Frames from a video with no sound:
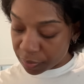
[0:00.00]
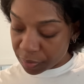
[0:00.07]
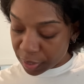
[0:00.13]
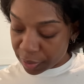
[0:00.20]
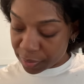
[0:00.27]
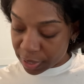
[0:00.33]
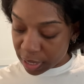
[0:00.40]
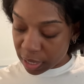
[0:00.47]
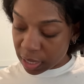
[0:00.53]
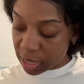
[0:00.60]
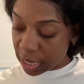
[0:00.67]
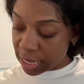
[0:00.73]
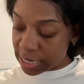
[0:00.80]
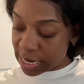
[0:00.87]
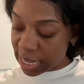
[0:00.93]
period.
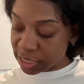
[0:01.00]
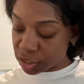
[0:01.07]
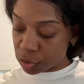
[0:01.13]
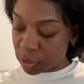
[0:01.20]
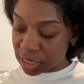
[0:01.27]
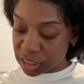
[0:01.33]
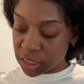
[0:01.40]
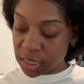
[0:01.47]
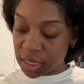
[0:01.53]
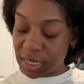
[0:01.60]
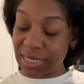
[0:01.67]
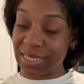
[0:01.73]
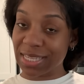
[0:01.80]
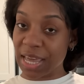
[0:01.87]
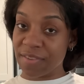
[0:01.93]
And next question
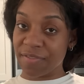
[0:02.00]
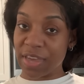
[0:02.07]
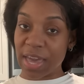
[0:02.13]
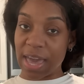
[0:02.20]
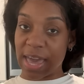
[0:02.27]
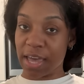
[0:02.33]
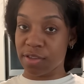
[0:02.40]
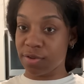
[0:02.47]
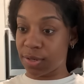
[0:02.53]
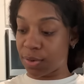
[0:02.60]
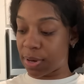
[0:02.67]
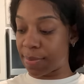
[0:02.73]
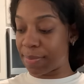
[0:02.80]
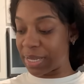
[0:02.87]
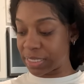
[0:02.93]
is, Xavier, how you
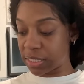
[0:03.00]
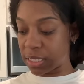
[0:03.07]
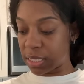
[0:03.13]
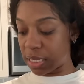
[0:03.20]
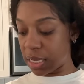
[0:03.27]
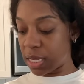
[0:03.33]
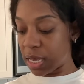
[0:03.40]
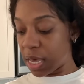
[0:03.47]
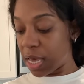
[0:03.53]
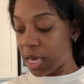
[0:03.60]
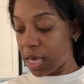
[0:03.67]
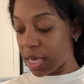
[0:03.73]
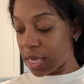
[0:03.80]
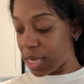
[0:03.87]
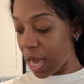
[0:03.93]
doing mentally?
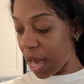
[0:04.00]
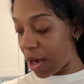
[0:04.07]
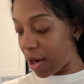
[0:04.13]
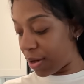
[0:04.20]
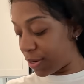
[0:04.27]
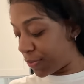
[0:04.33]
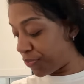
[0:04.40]
Y'all,